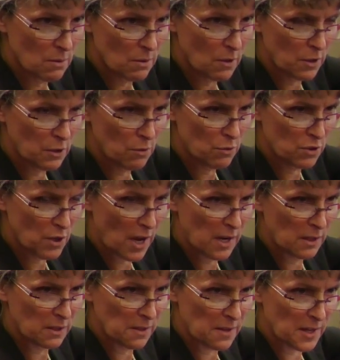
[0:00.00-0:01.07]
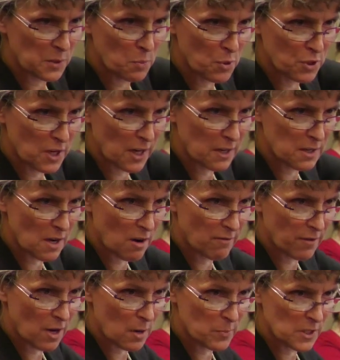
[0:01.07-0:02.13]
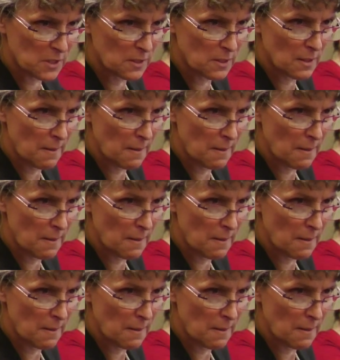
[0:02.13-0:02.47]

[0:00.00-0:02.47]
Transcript: Are you saying that that's projectile vomit?